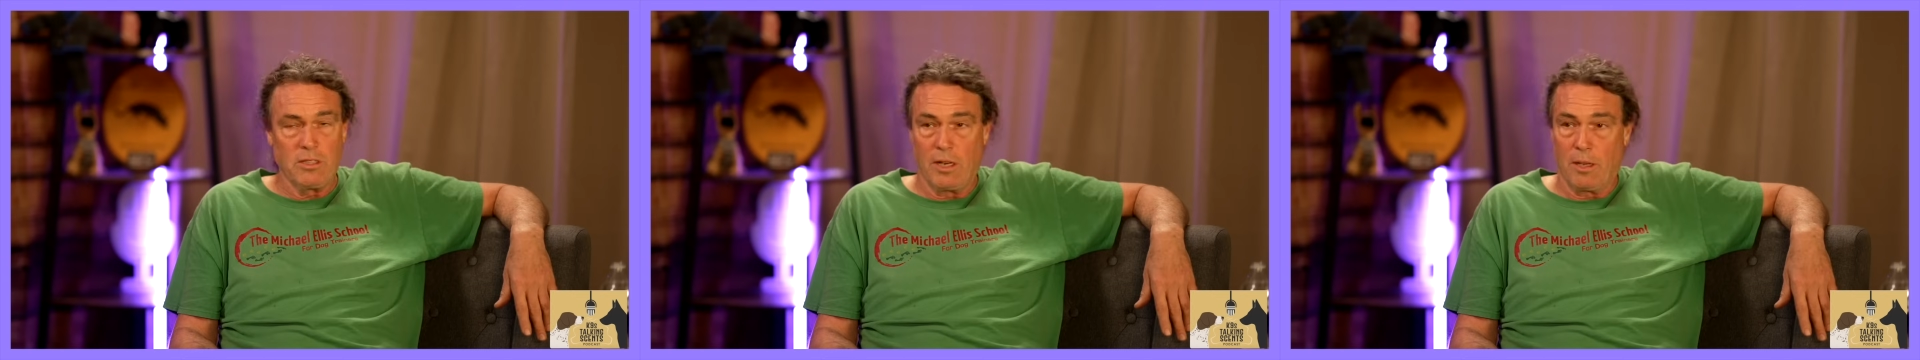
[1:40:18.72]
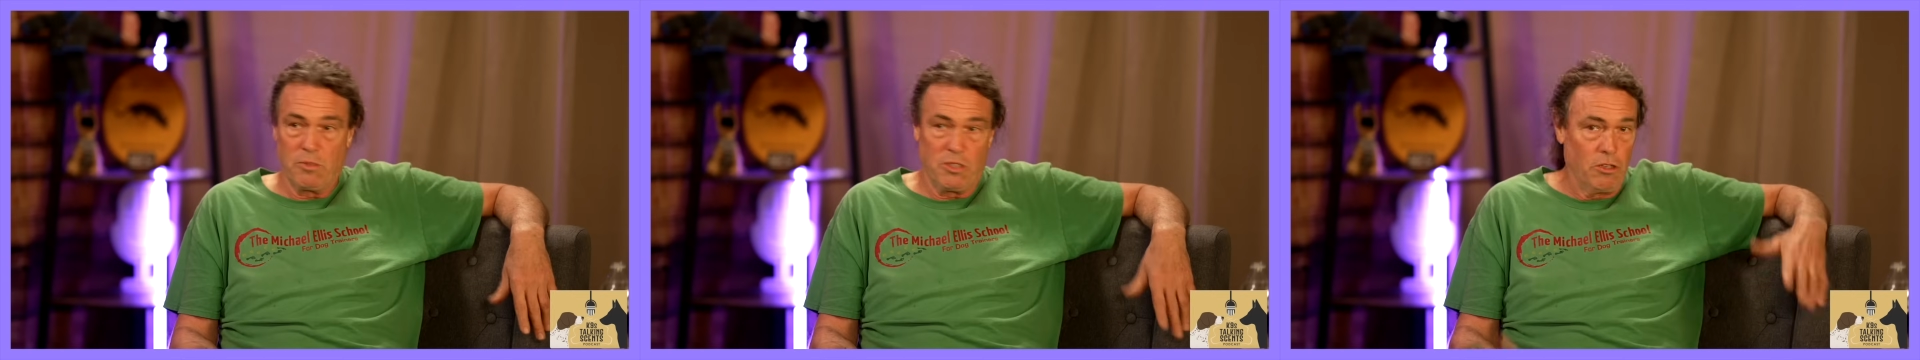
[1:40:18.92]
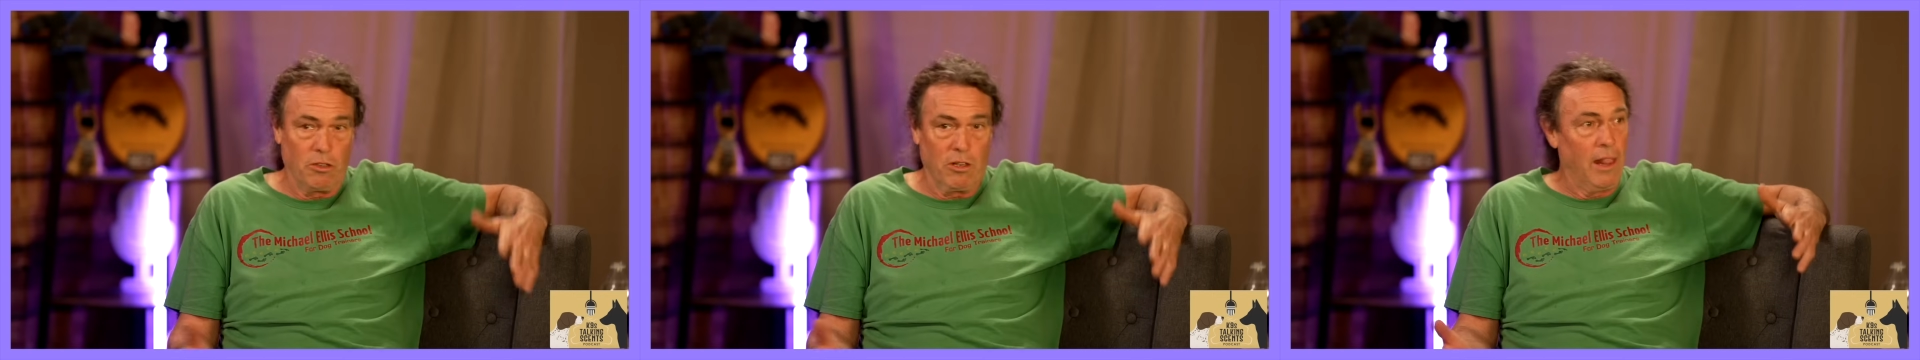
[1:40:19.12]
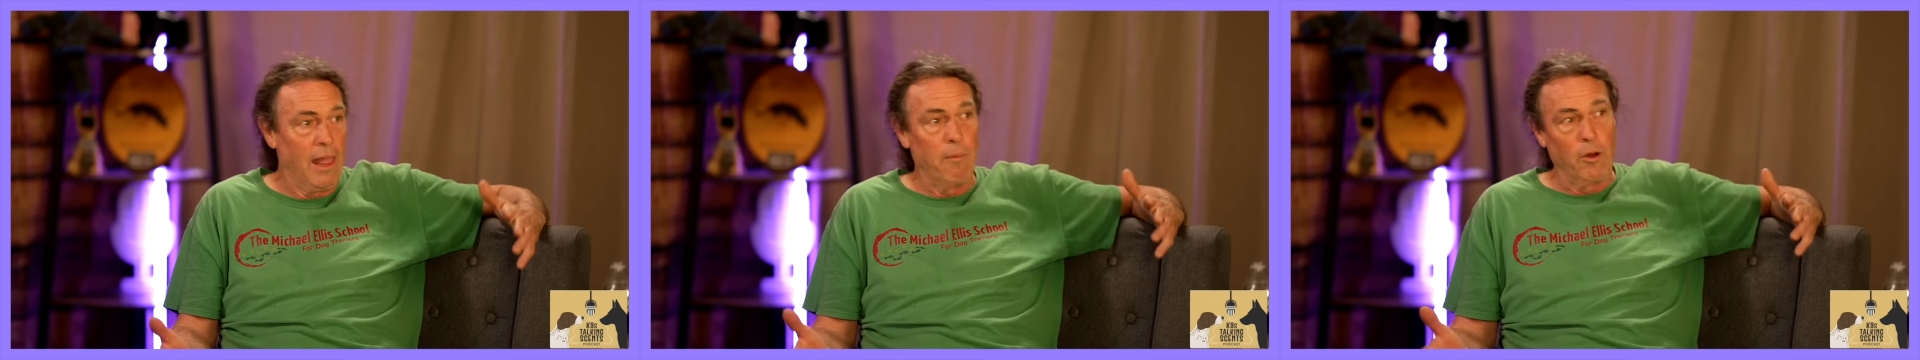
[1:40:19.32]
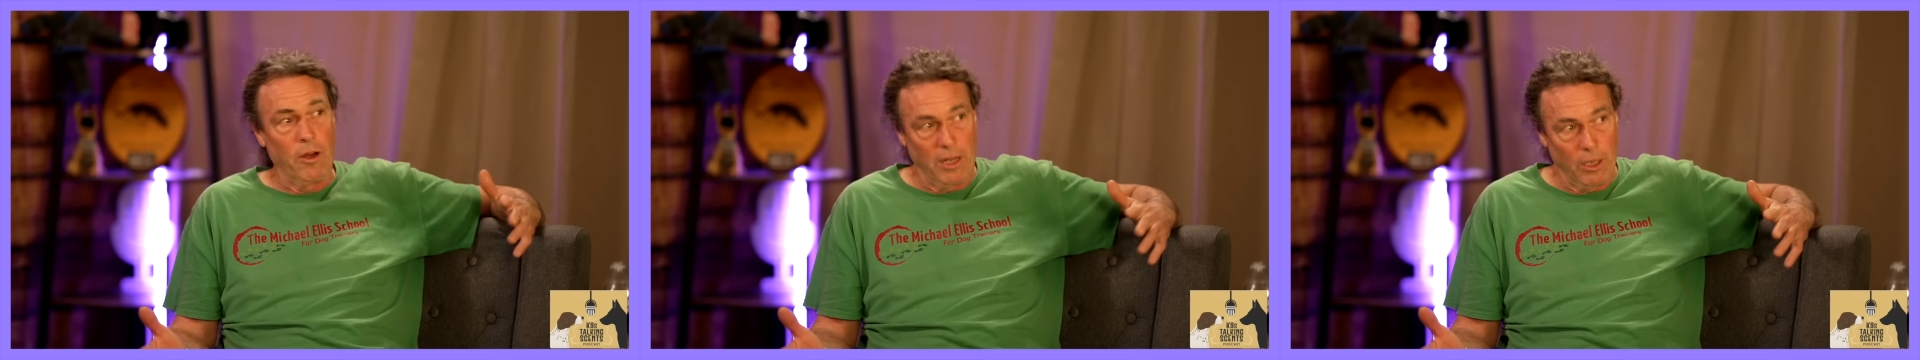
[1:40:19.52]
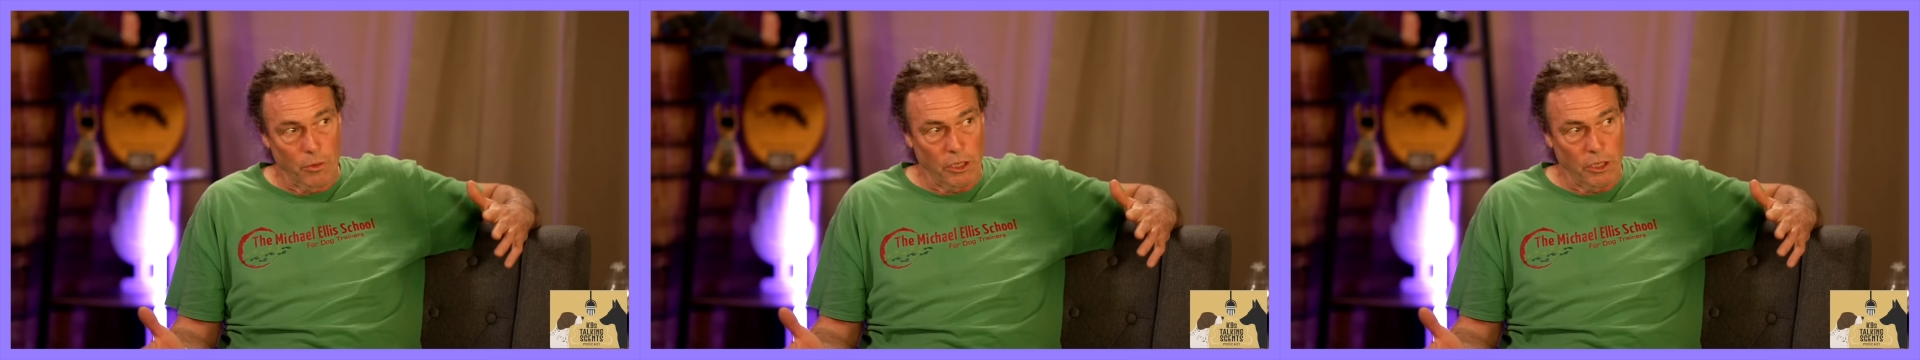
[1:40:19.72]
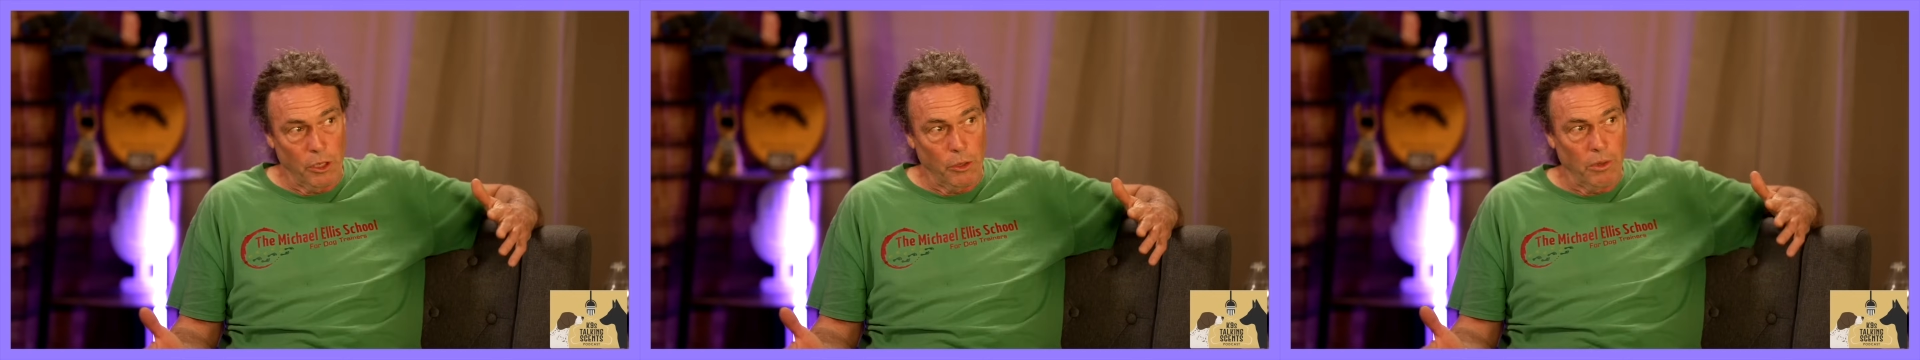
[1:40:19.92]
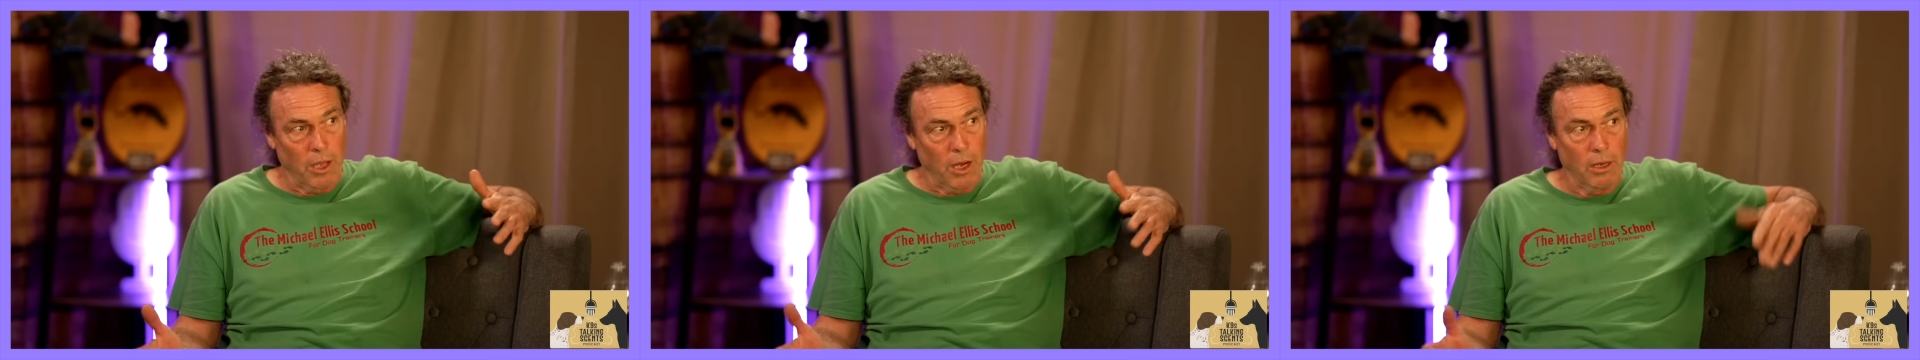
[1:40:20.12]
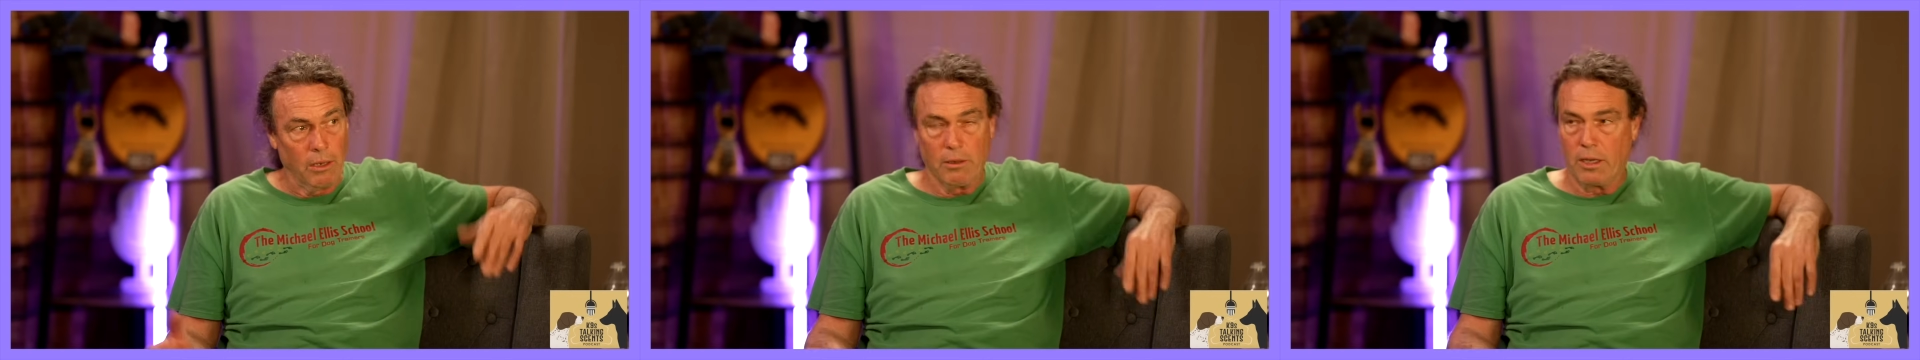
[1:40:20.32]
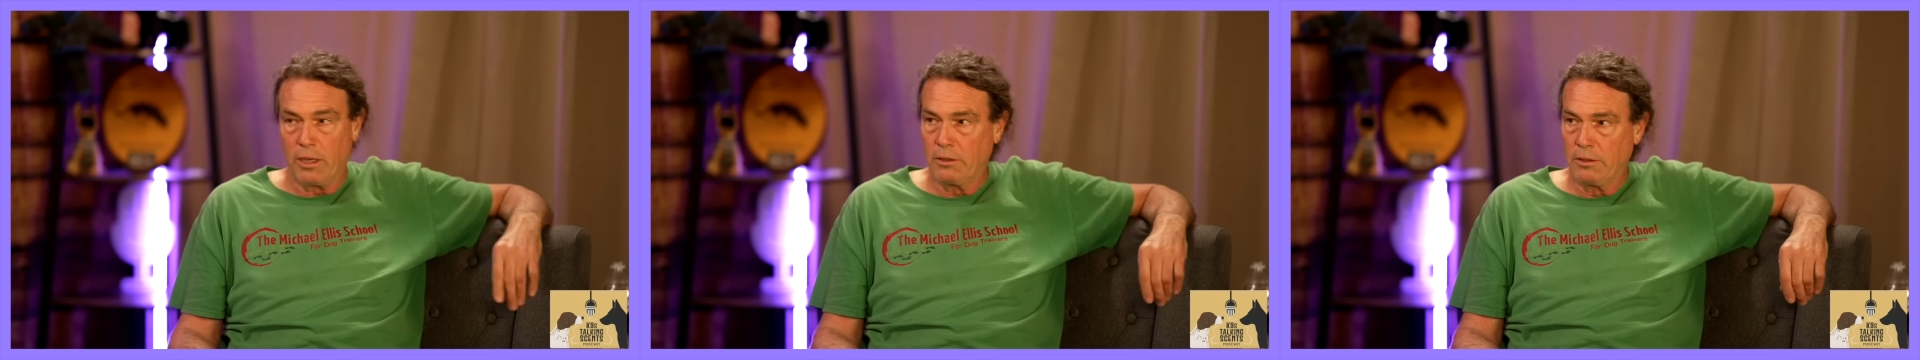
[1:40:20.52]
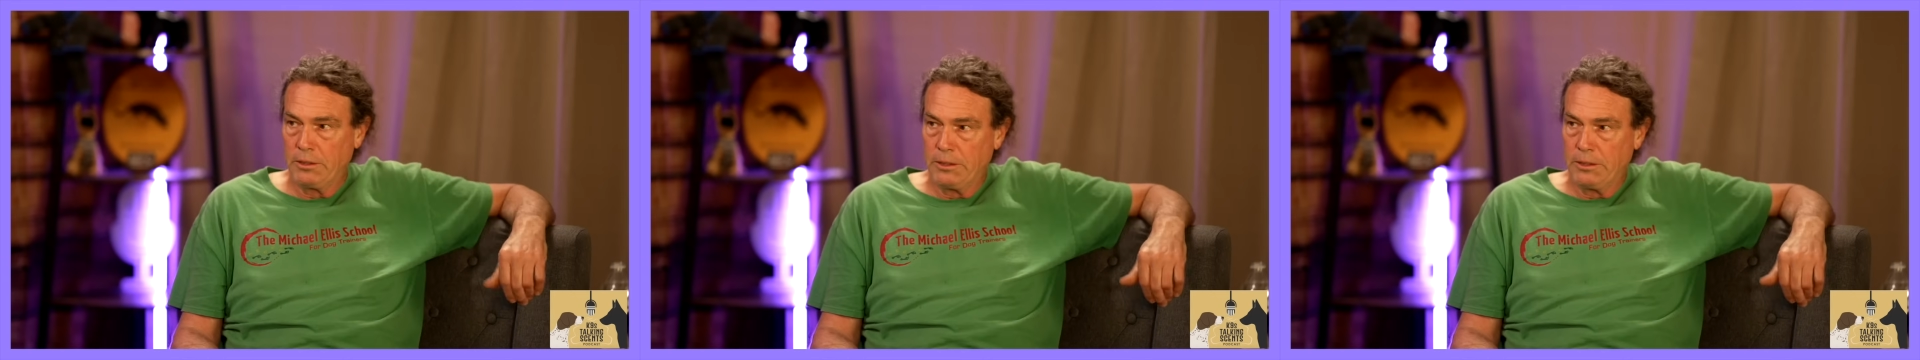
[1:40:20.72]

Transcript: and I'm still collaborating with you there, right?